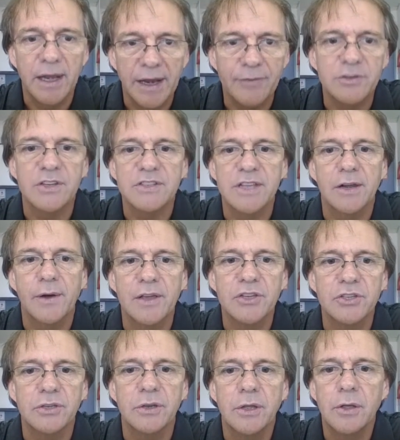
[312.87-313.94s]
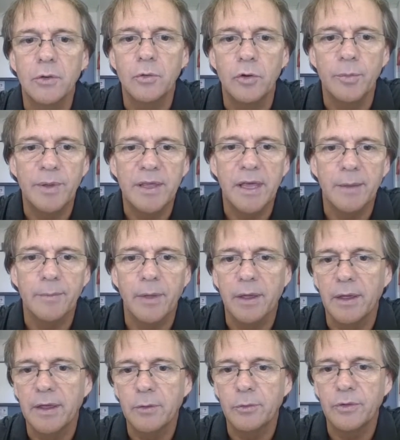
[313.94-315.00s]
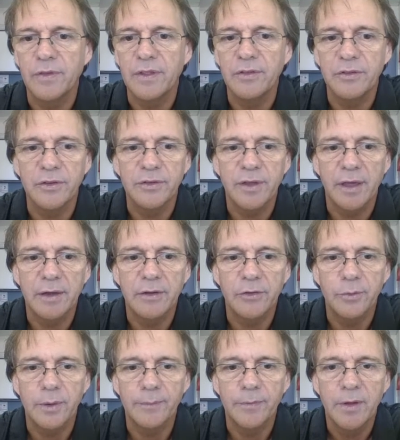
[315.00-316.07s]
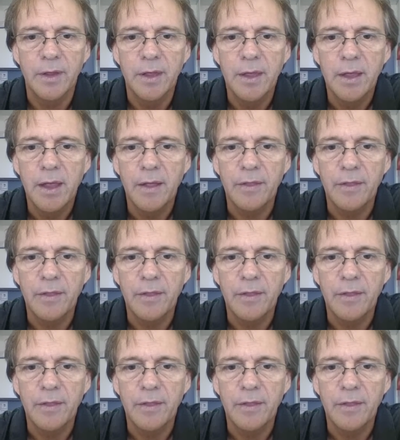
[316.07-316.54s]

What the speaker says: and average acceleration will become equal to the instantaneous one.